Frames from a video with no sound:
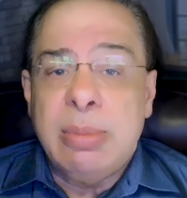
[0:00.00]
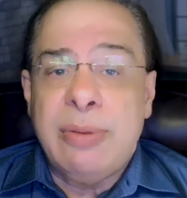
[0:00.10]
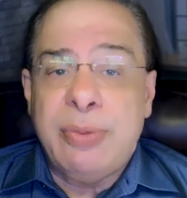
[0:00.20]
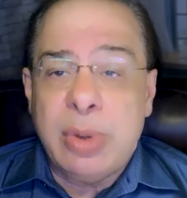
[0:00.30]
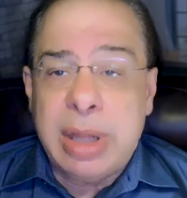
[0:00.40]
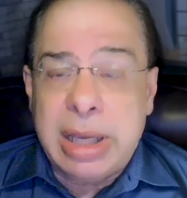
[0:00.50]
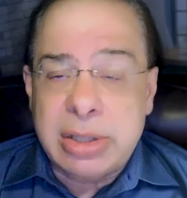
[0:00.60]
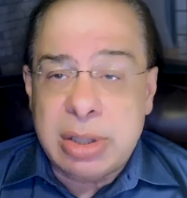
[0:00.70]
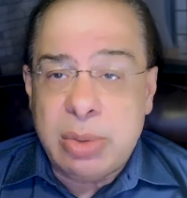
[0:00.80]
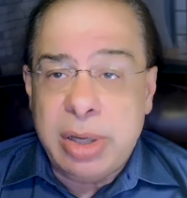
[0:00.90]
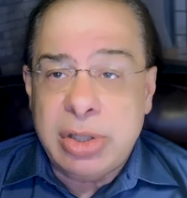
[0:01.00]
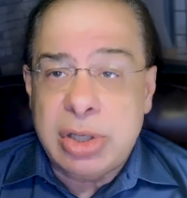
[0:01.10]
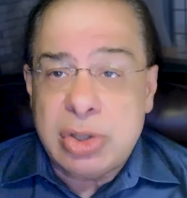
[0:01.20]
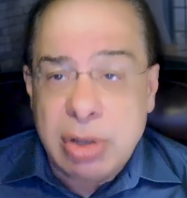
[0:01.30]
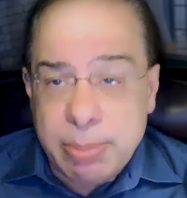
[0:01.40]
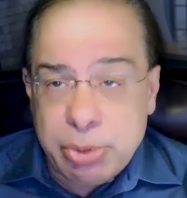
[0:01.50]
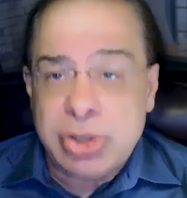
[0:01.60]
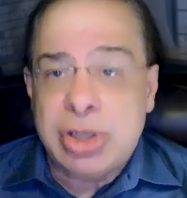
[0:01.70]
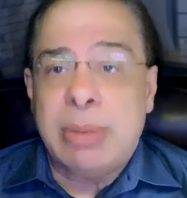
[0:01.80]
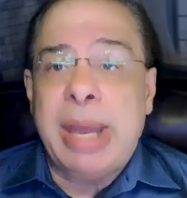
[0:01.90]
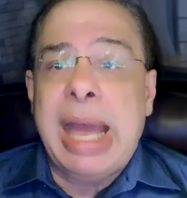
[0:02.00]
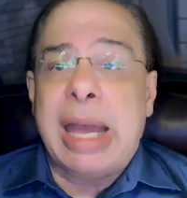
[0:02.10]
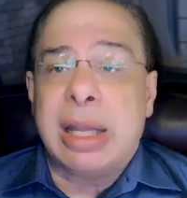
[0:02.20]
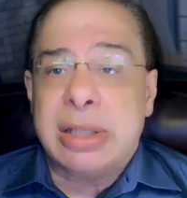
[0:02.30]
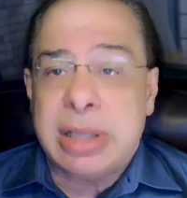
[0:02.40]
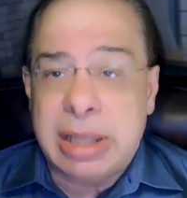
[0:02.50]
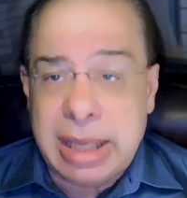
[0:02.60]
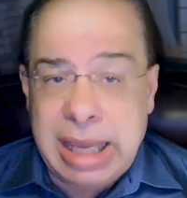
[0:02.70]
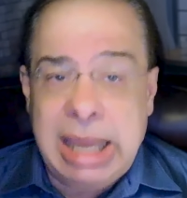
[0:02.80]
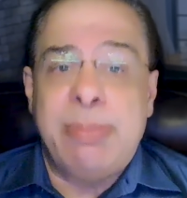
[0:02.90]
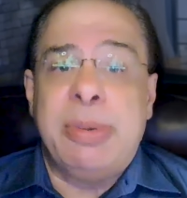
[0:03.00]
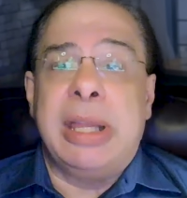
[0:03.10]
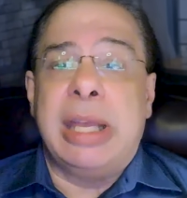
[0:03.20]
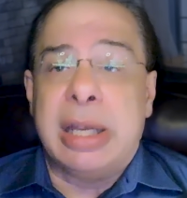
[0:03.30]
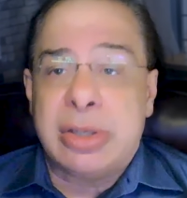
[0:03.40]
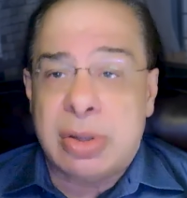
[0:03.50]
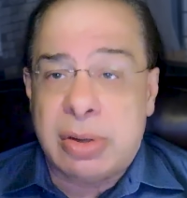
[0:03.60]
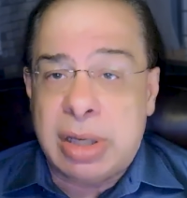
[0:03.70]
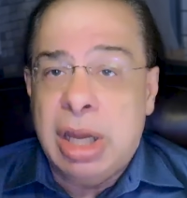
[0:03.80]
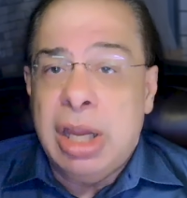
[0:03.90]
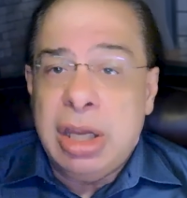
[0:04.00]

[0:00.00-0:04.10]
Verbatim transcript: before they ask the question start pushing back and saying that can't be the answer and